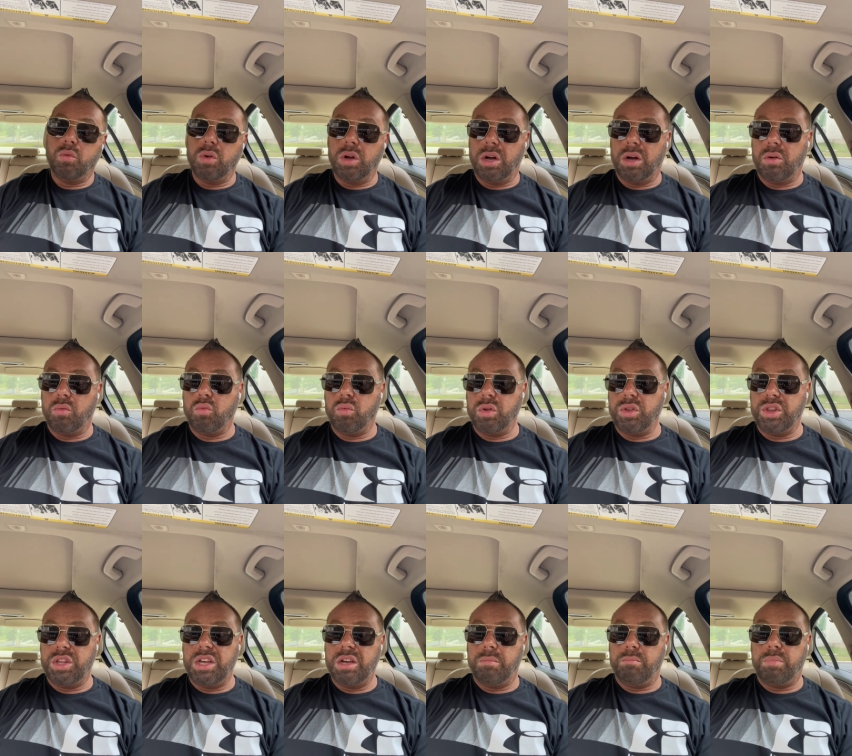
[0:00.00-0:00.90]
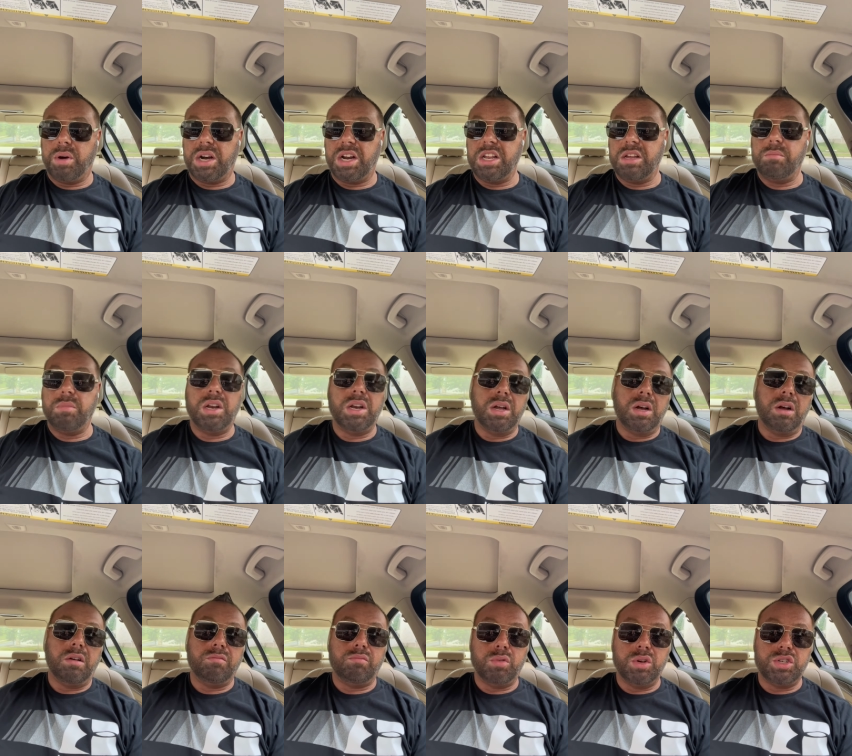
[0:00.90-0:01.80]
uh, the embodiment
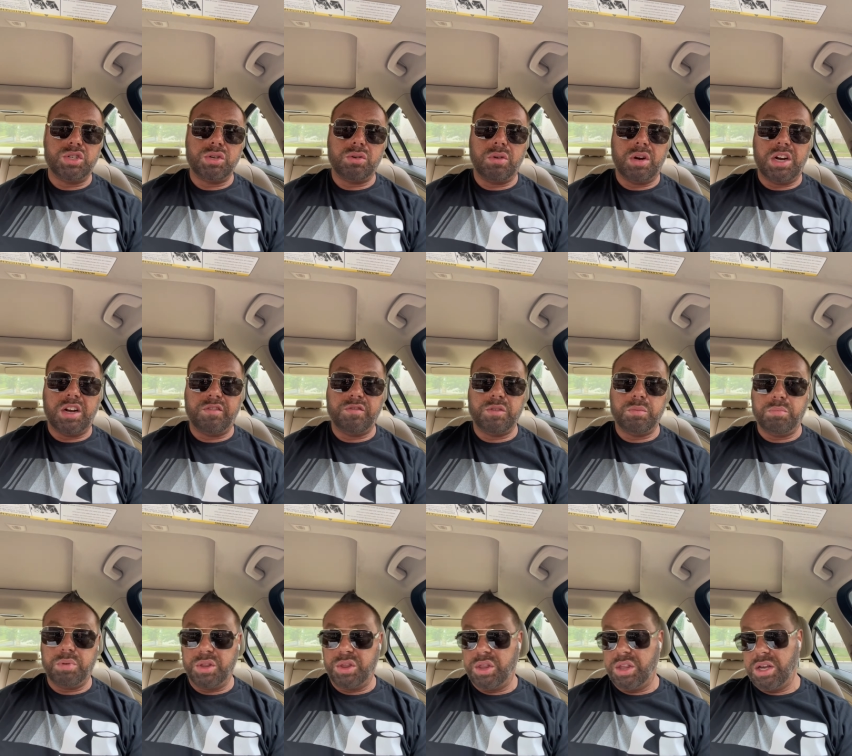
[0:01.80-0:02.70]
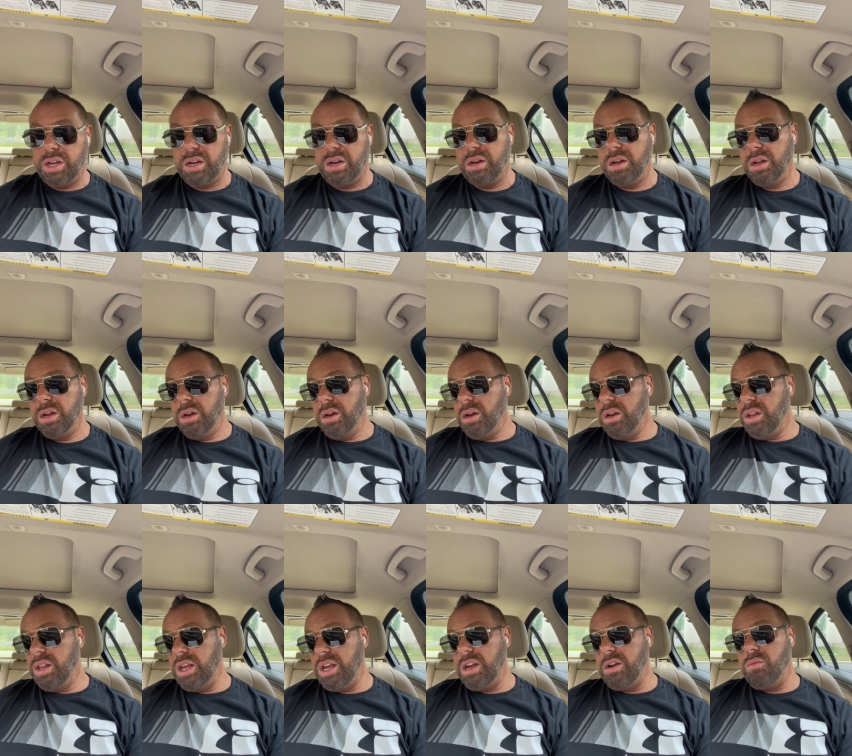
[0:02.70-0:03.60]
of witchcraft, but then
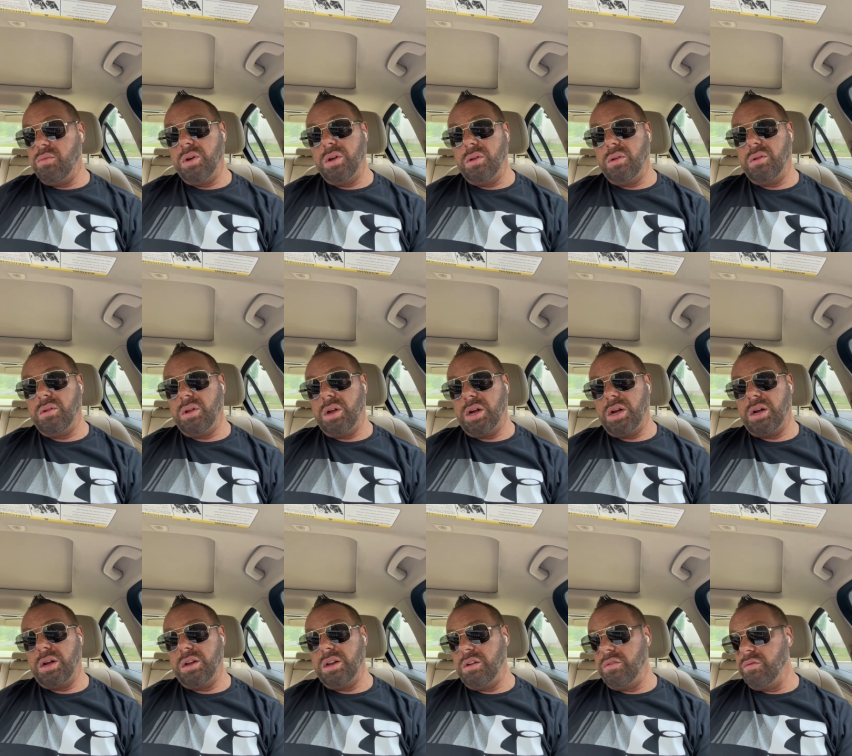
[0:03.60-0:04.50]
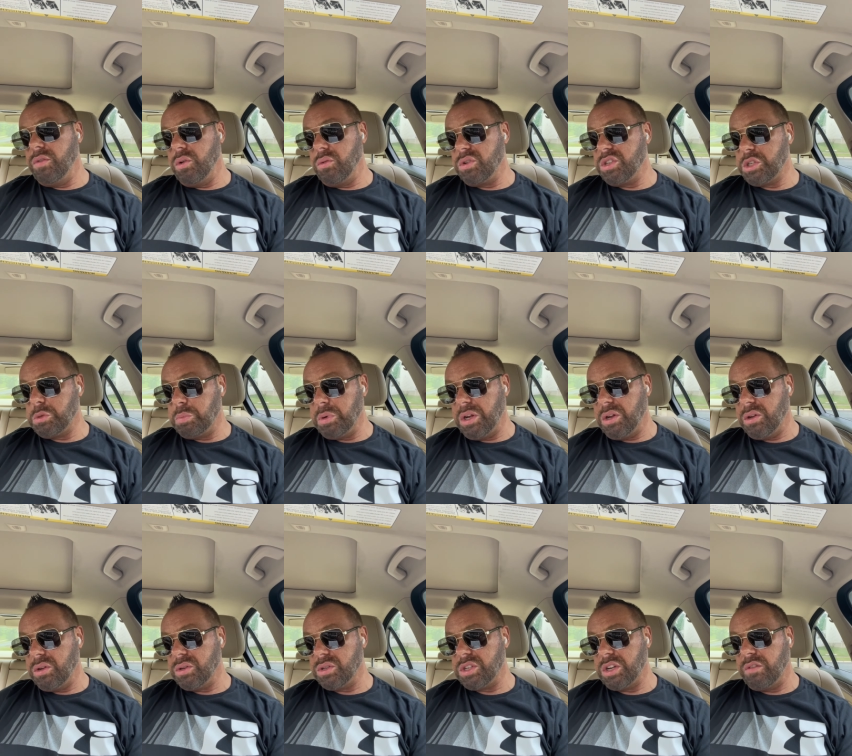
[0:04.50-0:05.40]
they will uh, invoke
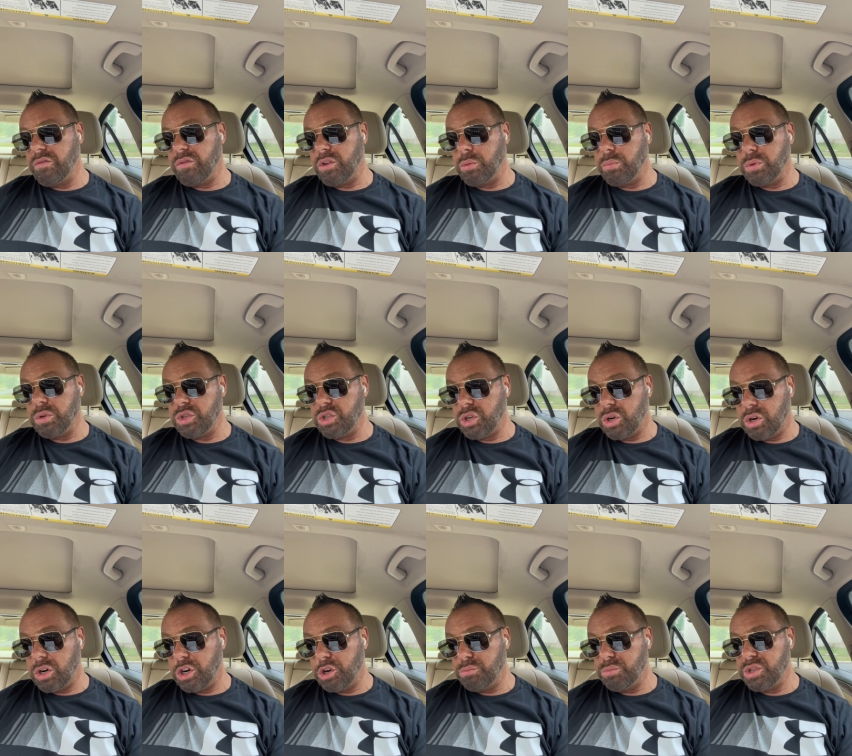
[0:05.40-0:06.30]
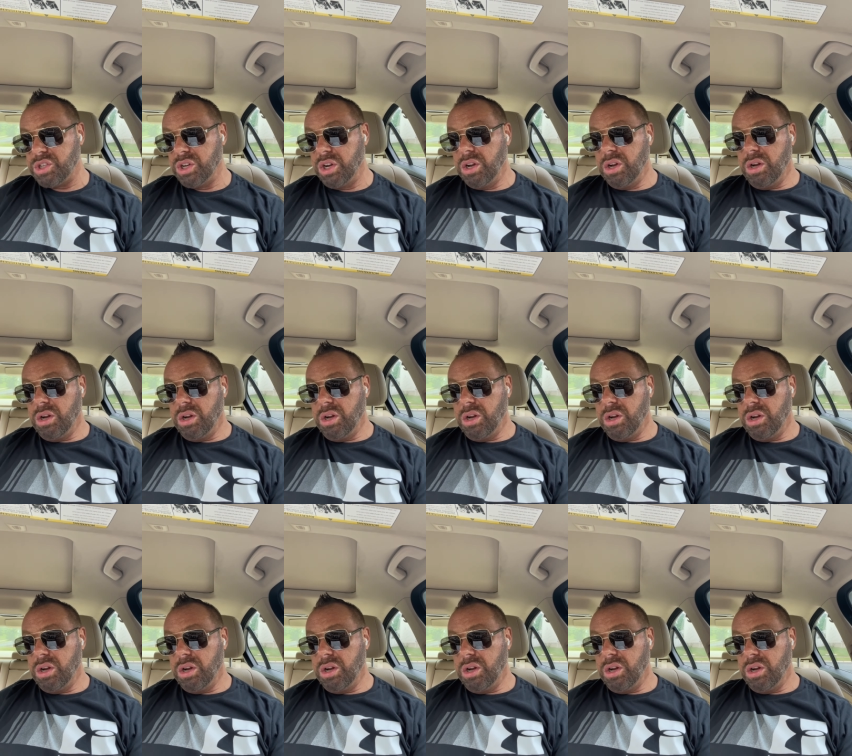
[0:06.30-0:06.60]
spells and verbal charms,